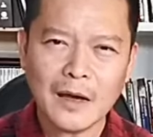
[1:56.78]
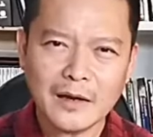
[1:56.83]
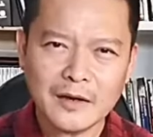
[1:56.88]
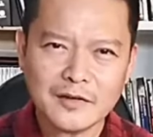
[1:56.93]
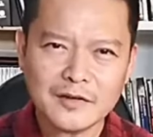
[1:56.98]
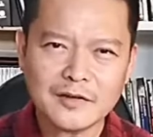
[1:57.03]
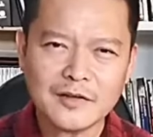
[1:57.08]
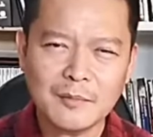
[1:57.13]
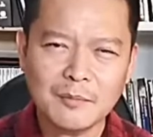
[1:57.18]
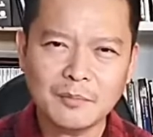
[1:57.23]
At
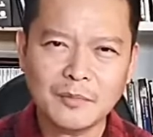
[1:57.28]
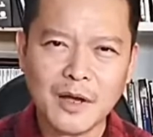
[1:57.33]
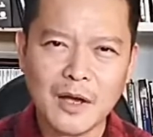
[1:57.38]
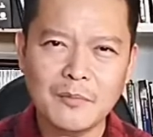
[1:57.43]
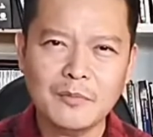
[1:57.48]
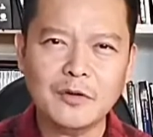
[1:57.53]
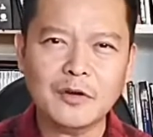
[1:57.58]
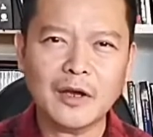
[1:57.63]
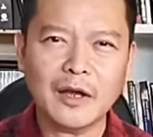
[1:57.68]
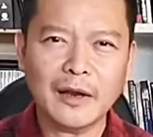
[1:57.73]
the same
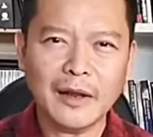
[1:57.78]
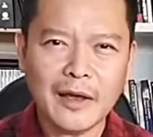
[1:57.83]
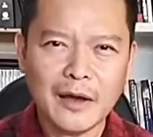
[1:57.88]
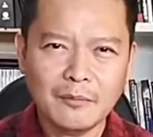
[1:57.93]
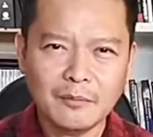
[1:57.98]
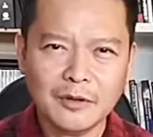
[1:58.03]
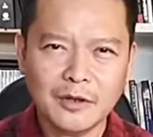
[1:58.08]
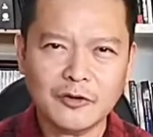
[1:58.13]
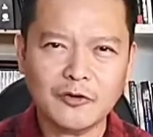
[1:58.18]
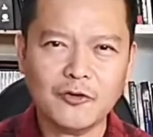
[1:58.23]
time, you can
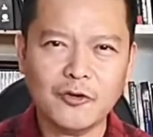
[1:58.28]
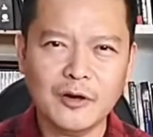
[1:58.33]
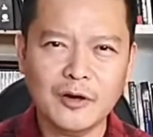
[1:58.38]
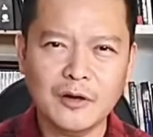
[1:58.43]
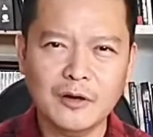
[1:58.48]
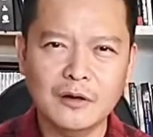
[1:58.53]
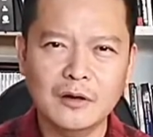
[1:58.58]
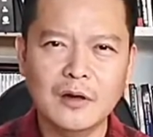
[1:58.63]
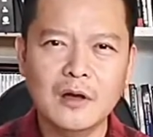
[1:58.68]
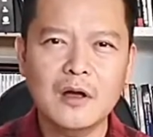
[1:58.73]
help the
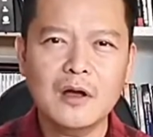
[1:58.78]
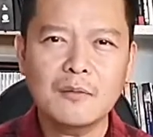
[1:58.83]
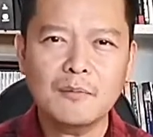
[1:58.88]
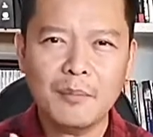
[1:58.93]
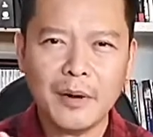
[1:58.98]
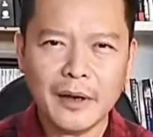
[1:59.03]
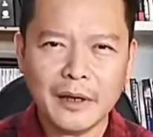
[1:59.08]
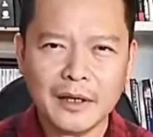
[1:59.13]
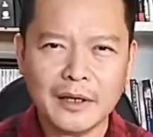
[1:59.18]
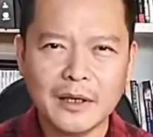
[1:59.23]
trainer
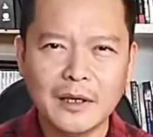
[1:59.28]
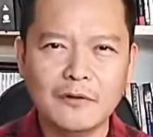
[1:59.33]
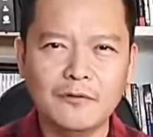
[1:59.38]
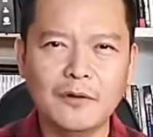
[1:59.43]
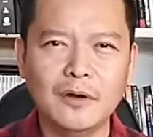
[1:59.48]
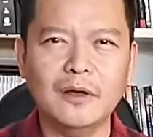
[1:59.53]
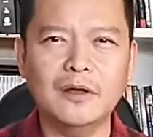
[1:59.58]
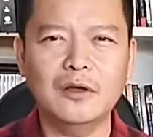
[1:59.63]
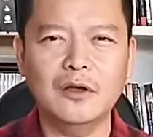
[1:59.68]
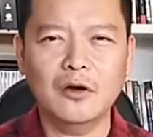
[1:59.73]
by
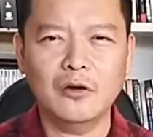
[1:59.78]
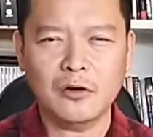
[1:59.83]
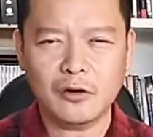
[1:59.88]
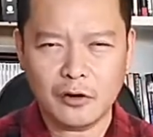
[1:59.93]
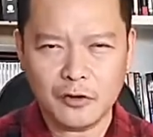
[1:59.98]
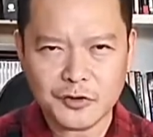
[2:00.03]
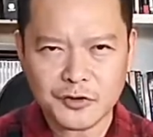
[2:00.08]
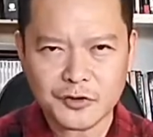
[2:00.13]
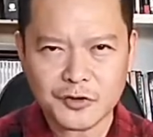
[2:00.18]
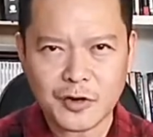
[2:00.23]
giving your
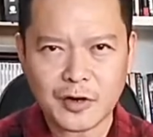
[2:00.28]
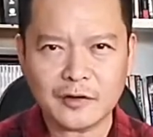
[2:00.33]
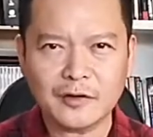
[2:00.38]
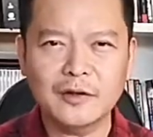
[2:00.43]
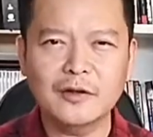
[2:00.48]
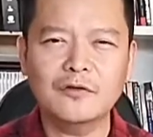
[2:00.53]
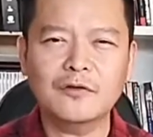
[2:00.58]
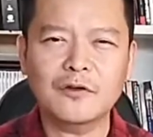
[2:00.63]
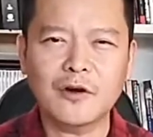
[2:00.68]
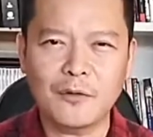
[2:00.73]

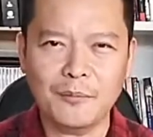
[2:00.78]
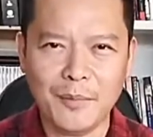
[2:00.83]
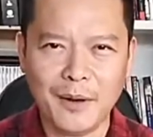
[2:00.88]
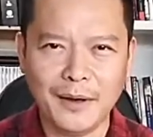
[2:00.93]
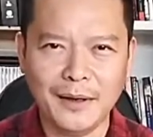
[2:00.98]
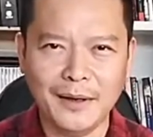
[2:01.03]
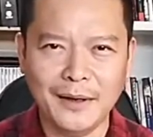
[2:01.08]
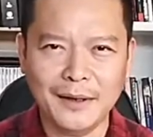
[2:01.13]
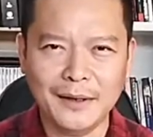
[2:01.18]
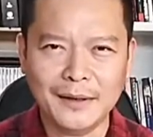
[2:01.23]
constructive
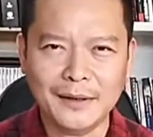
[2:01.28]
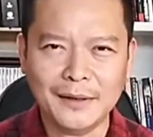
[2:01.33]
comment.